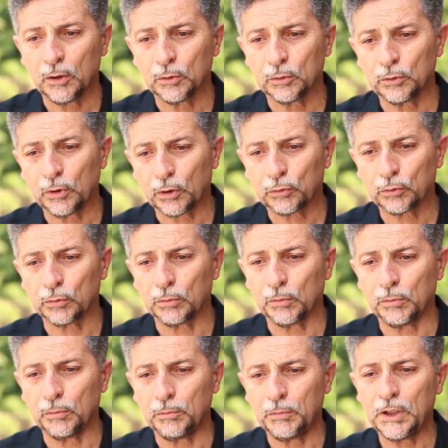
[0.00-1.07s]
Our mini
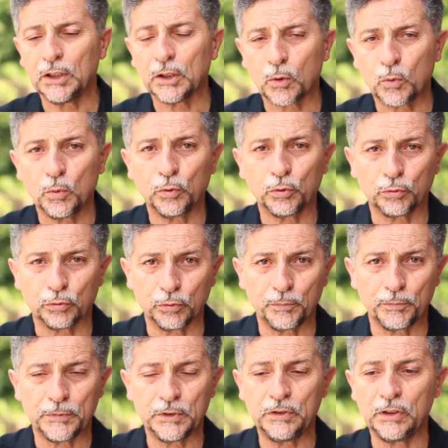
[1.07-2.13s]
course on
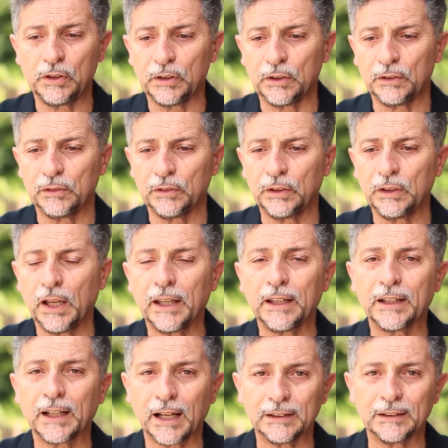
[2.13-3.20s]
reincarnation aims to
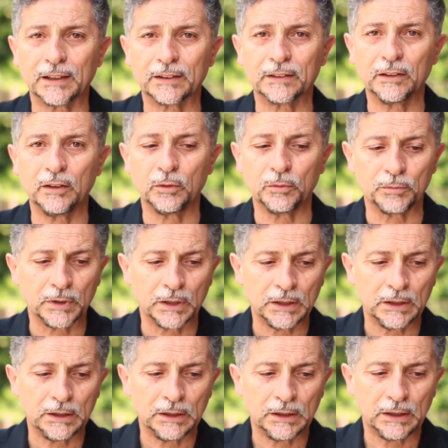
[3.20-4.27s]
provide you with the
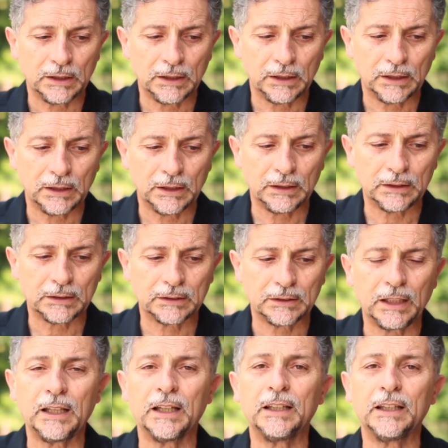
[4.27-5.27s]
understanding of your own life.